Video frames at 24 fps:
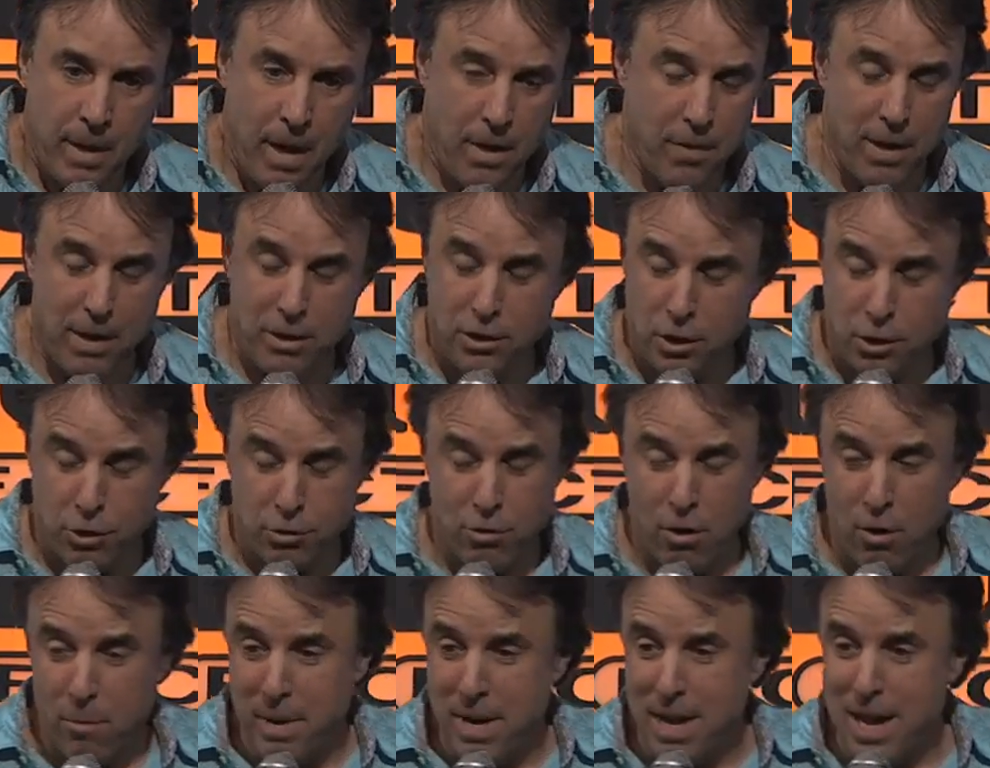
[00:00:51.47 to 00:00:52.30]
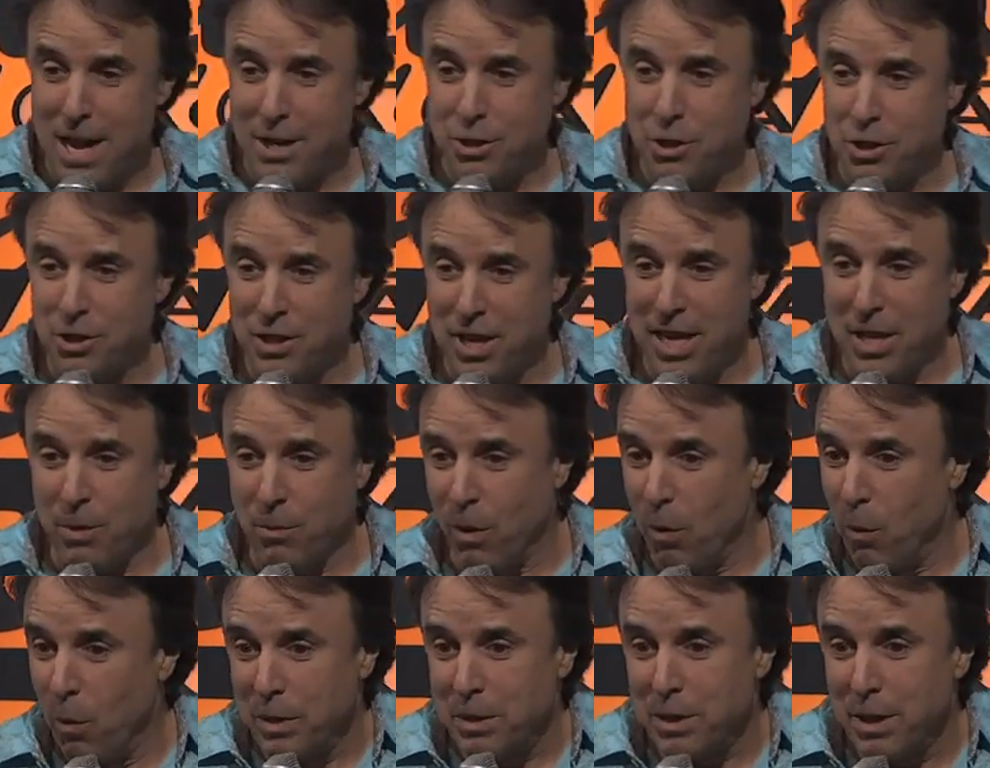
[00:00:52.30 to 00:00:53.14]
And then just throw my ashes
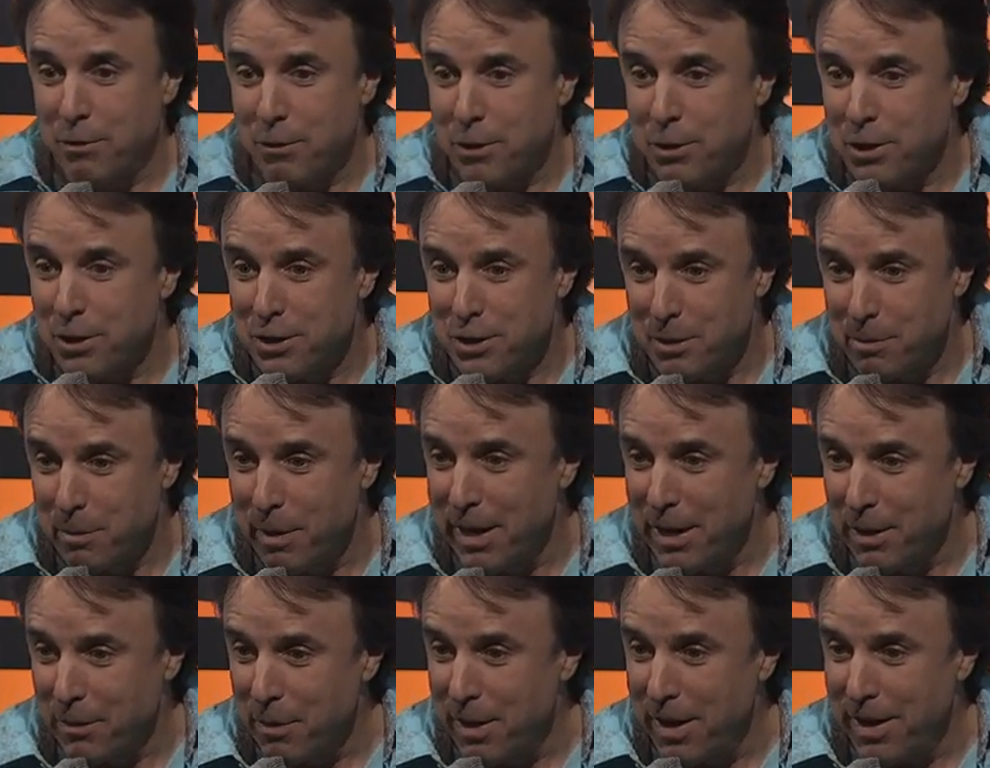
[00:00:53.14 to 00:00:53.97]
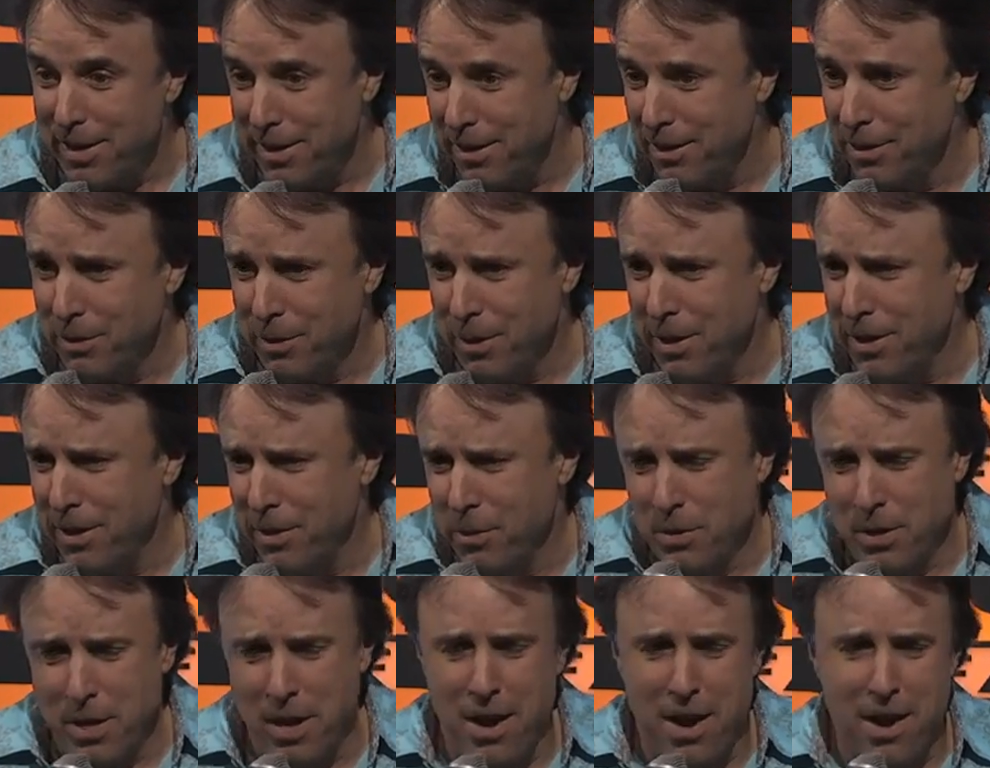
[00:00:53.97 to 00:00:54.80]
anywhere. What difference does it make, right?
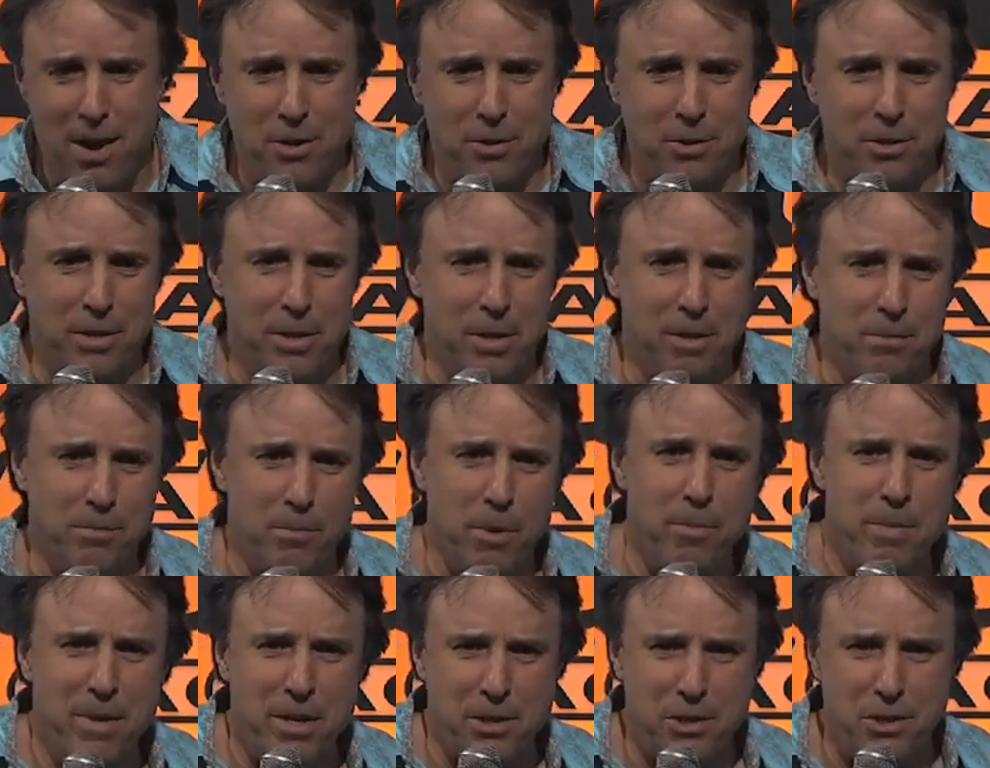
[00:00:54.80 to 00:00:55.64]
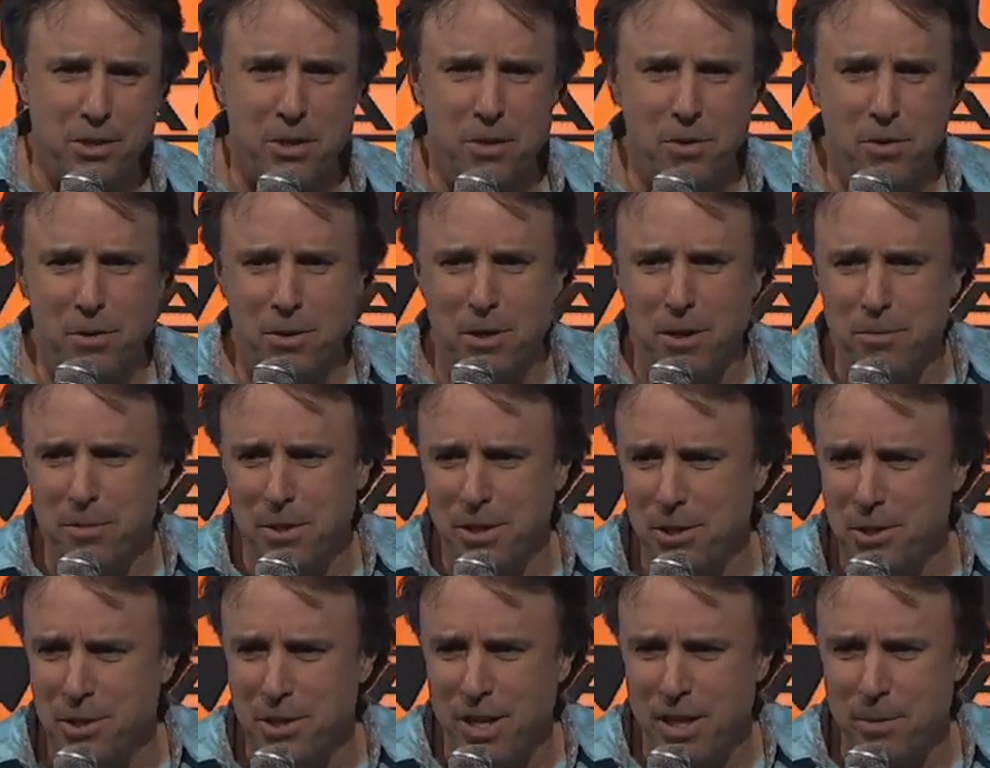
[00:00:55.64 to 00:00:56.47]
Who cares, you know? Put me in a snow globe.
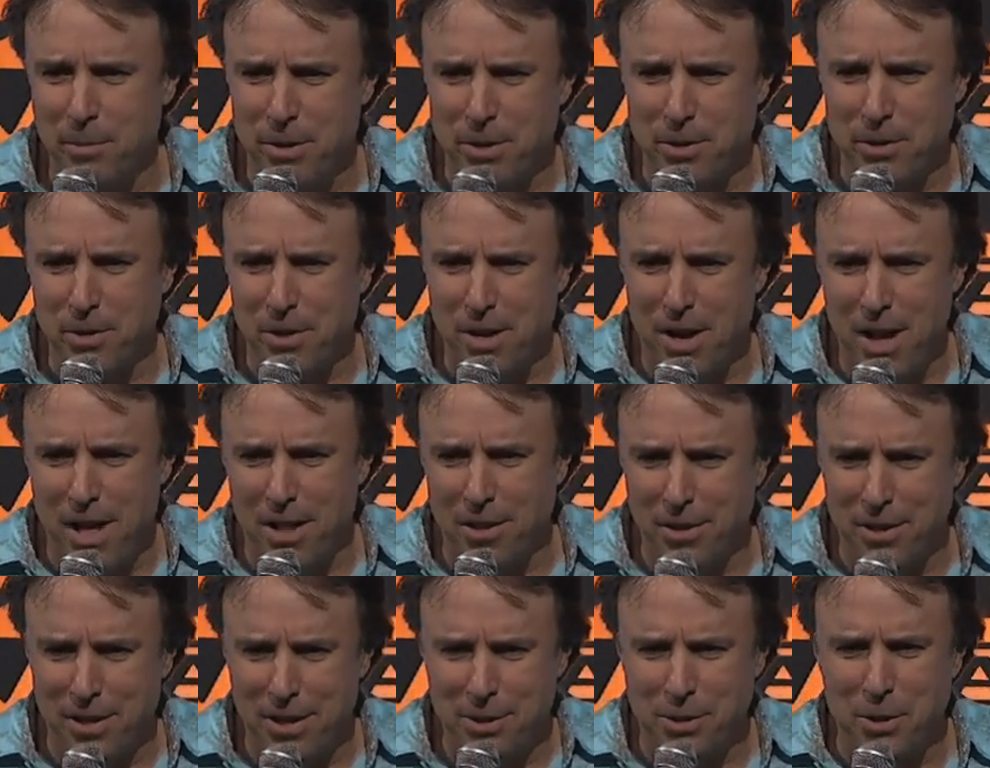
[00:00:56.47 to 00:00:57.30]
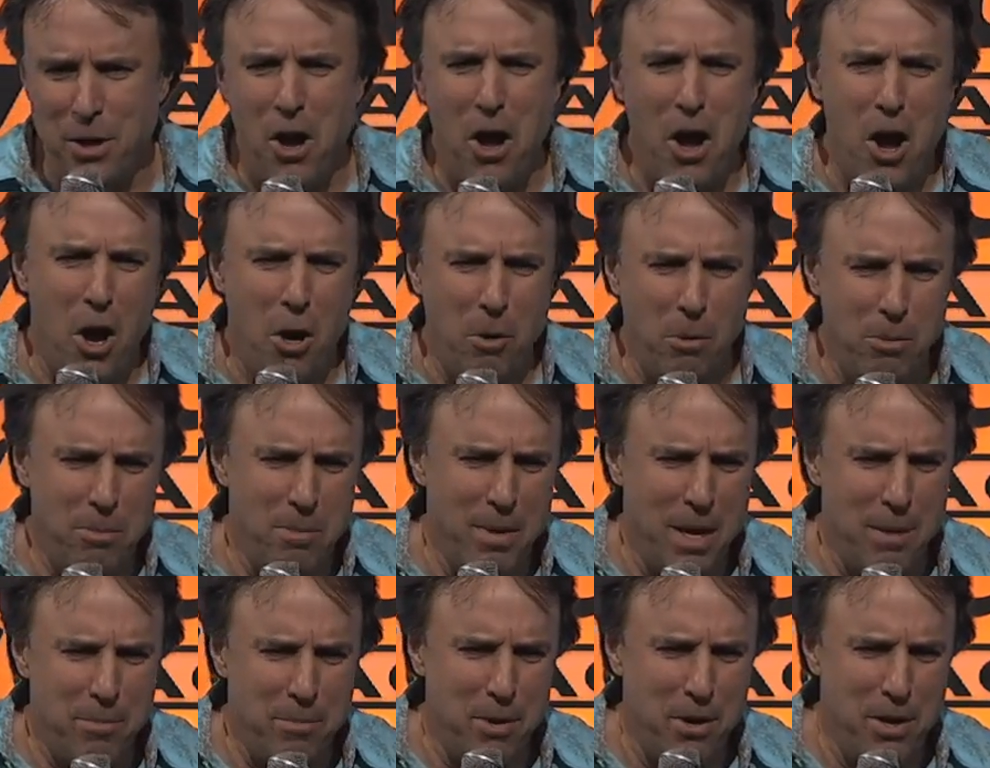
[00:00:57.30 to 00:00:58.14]
You can shake me during the holidays. Oh,
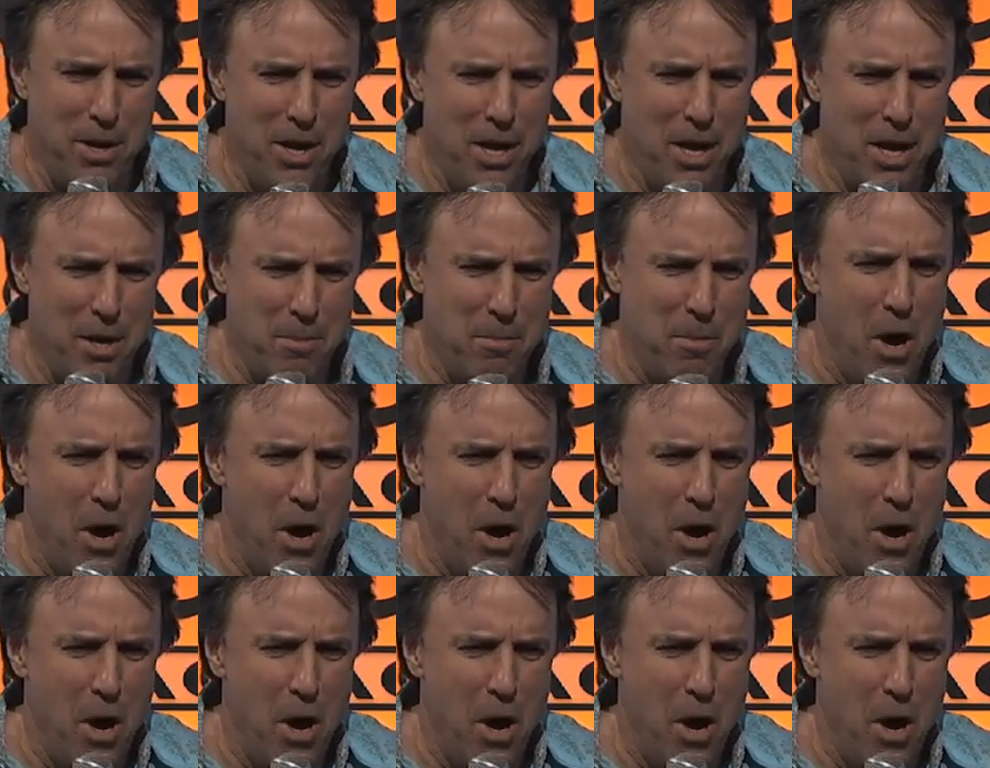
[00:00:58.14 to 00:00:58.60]
remember him?